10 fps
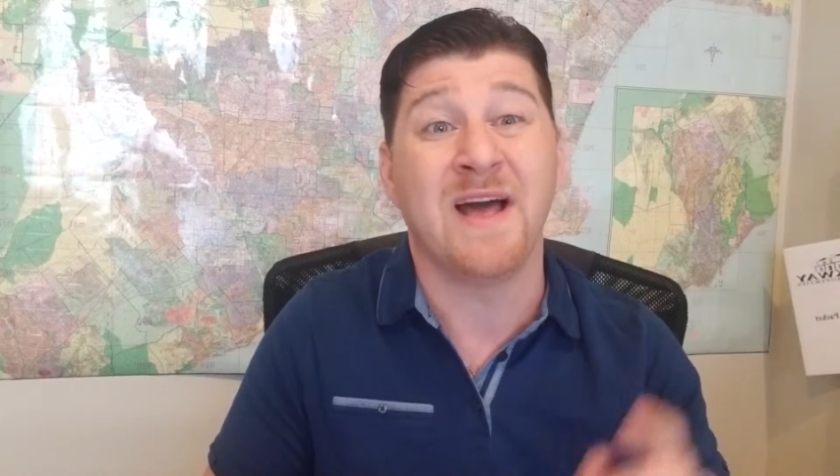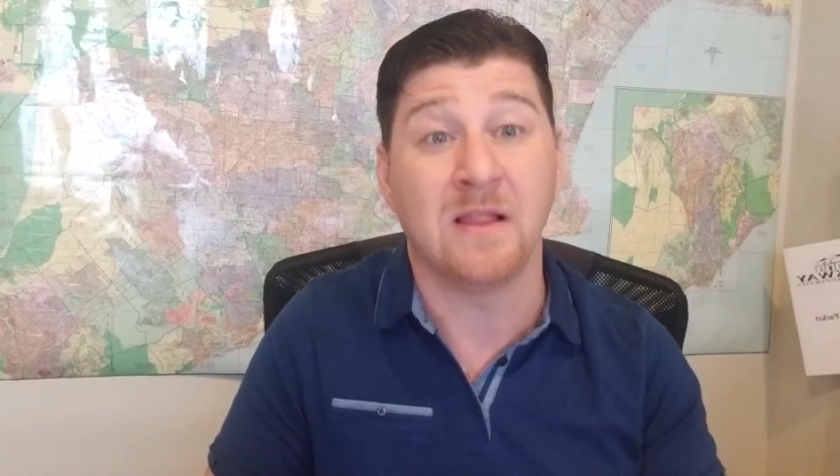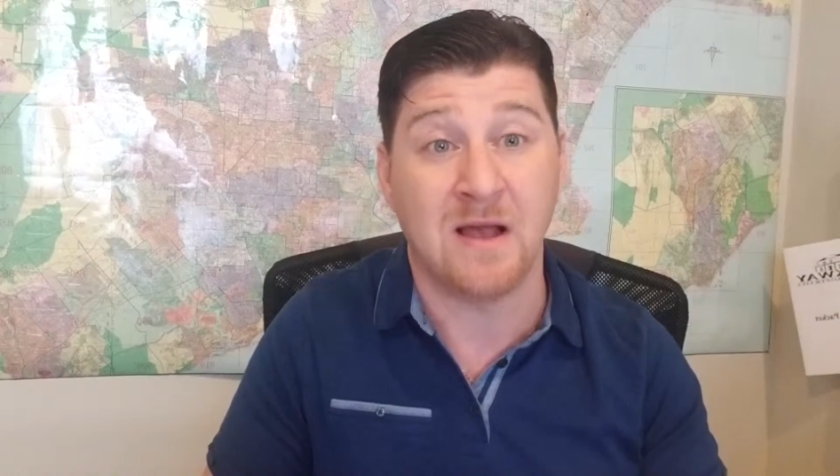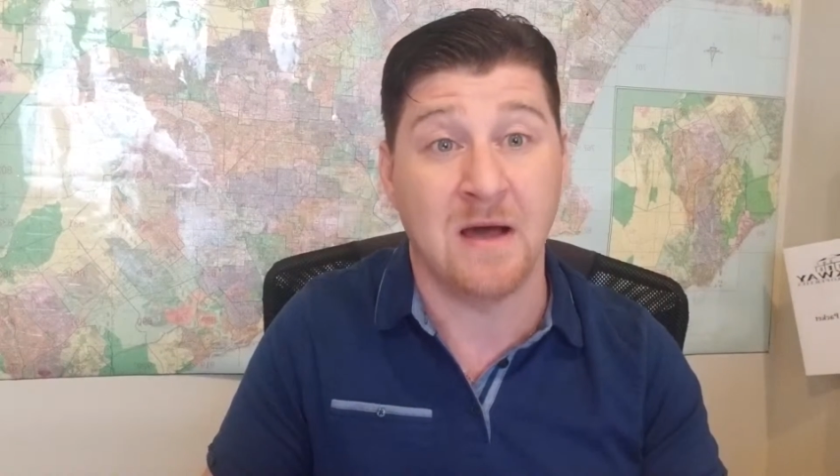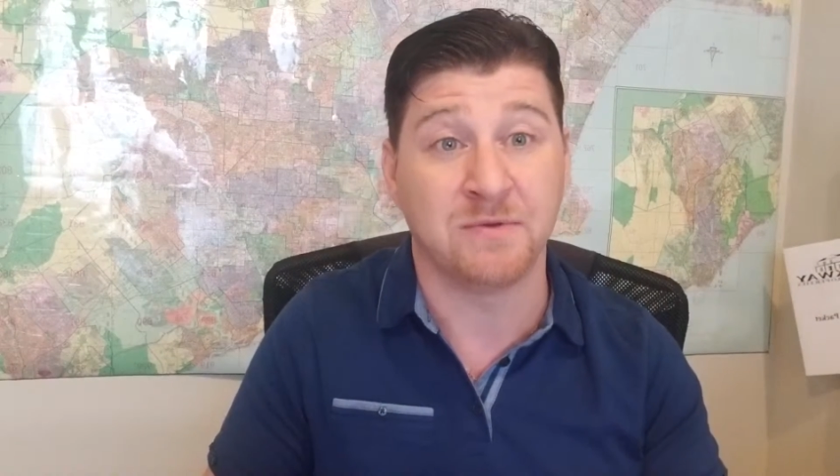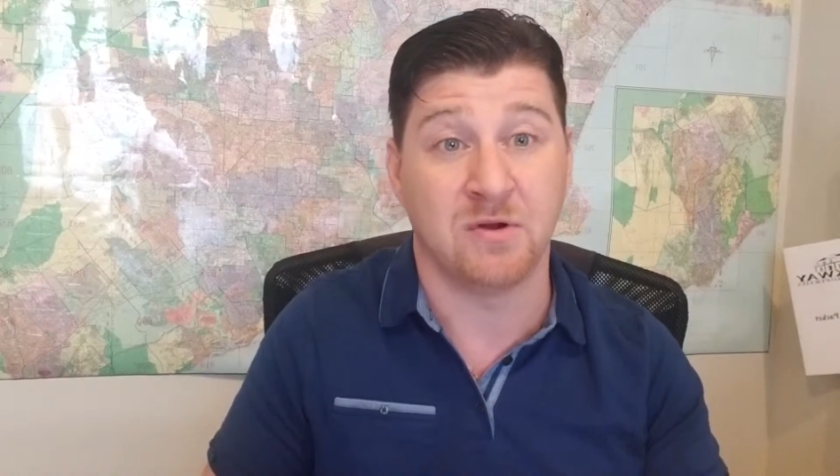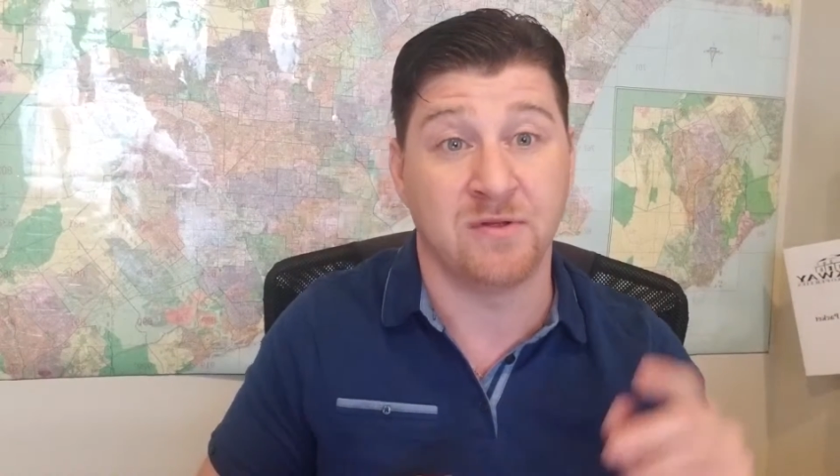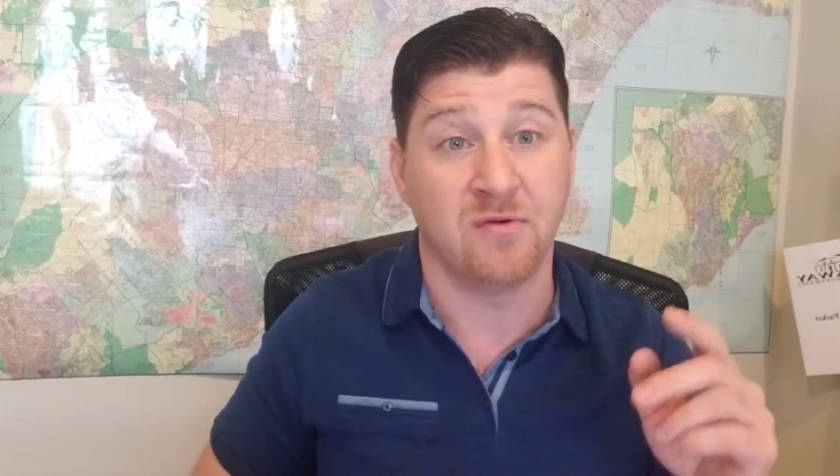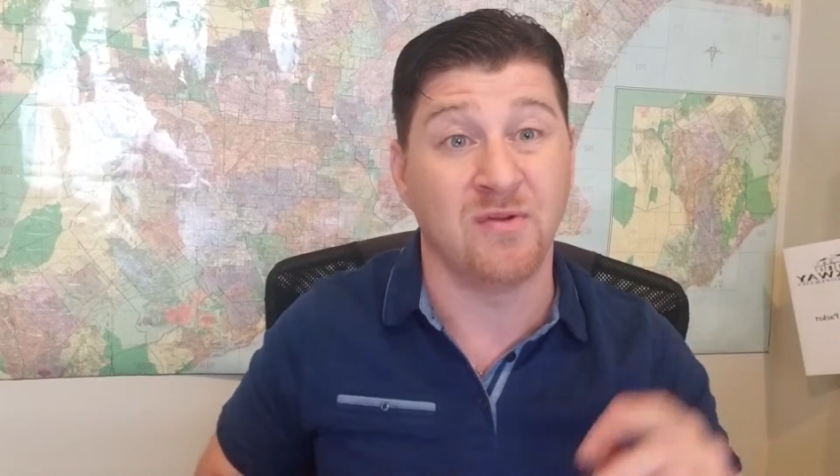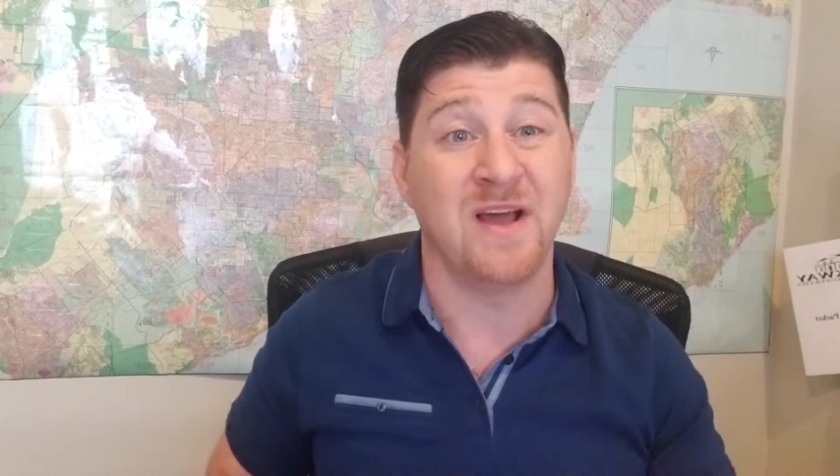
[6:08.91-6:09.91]
helicopter
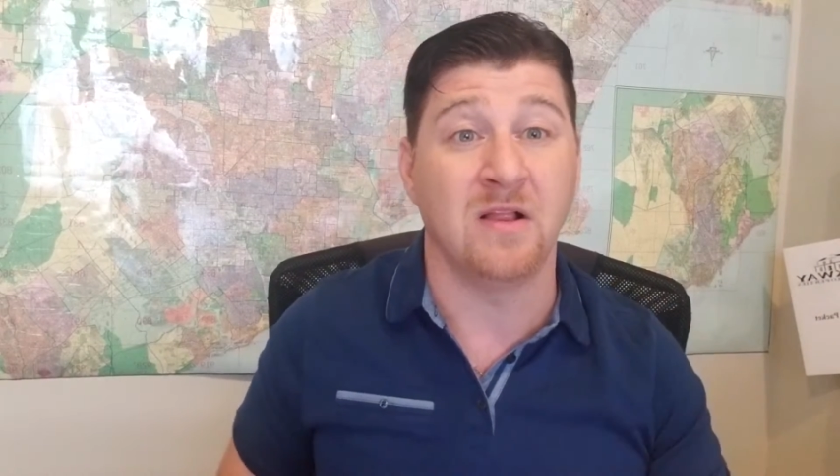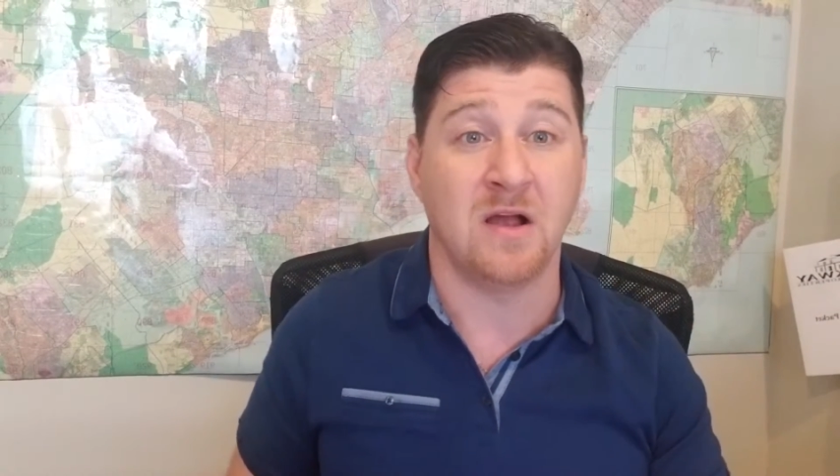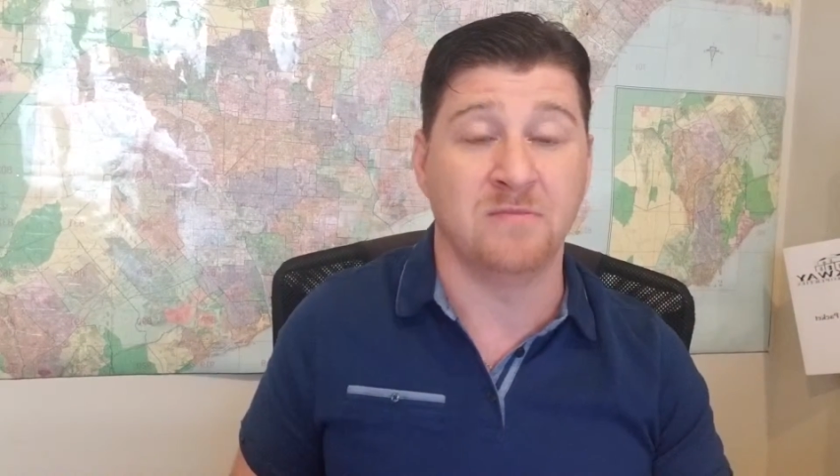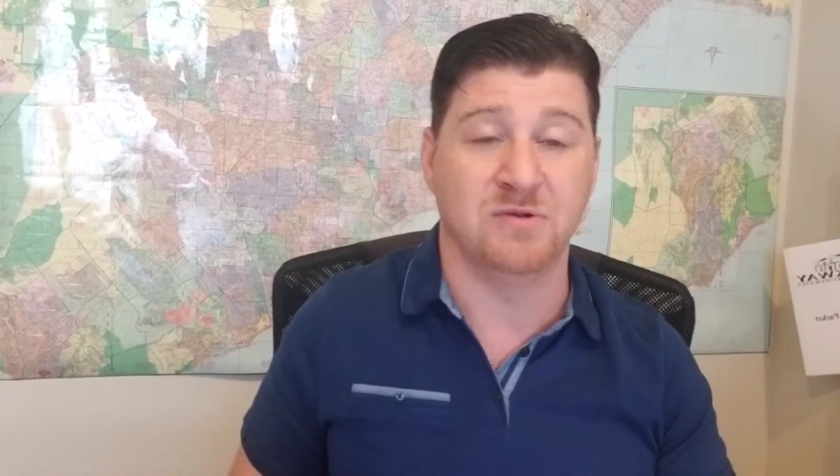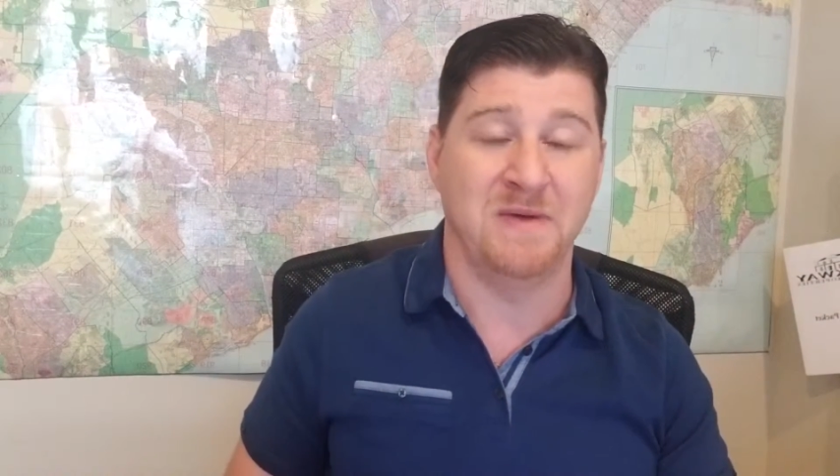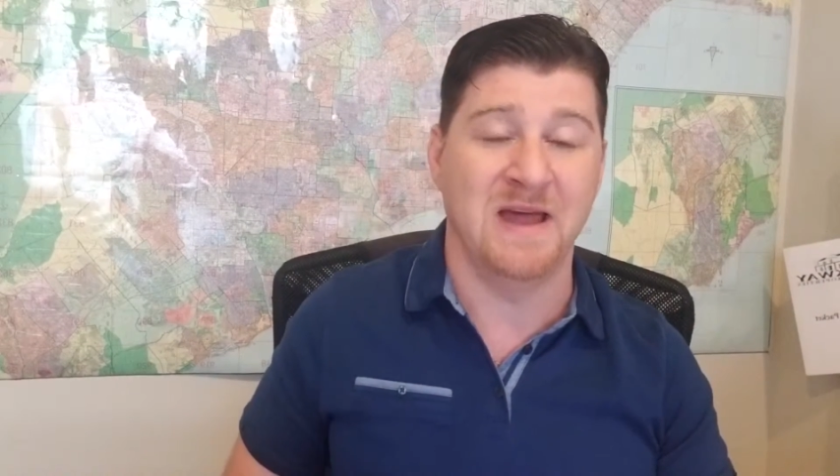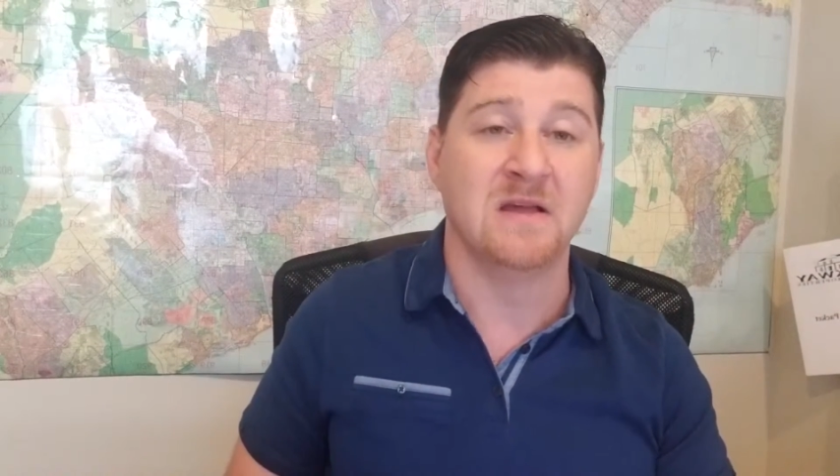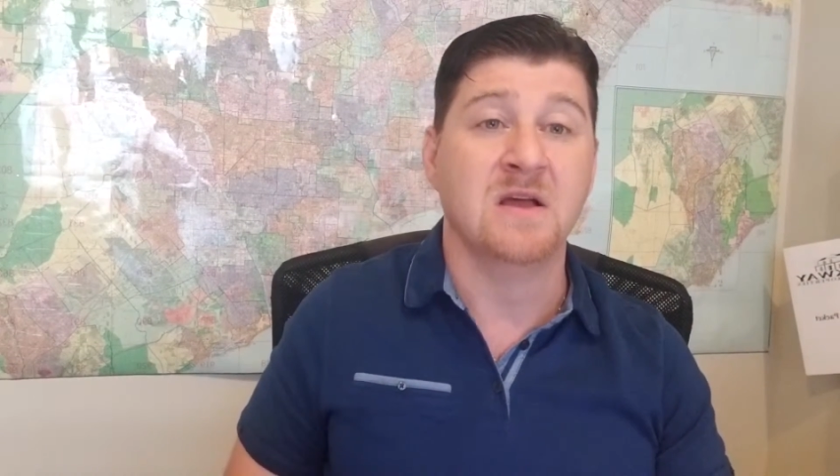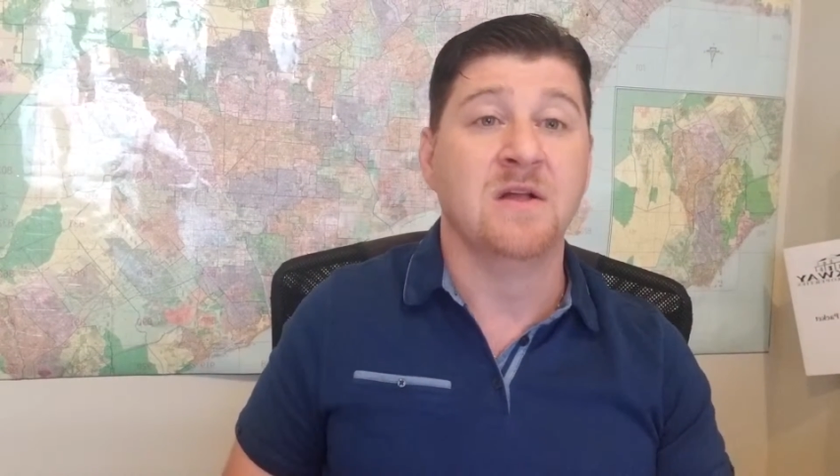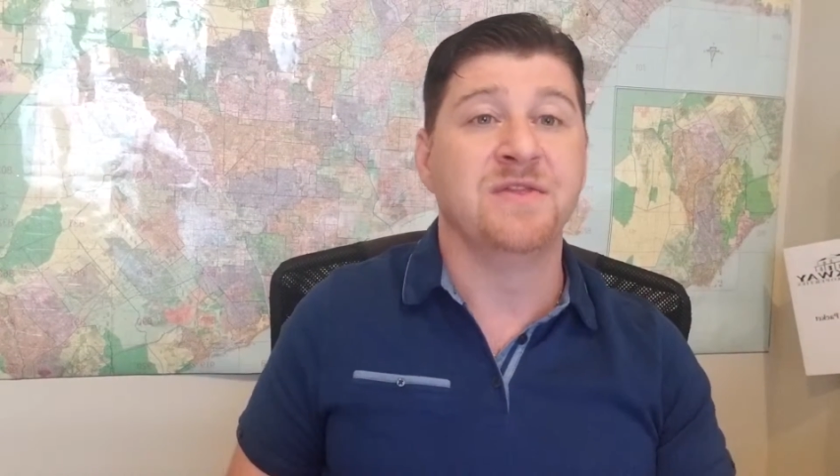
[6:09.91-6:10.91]
on their own helicopter pad.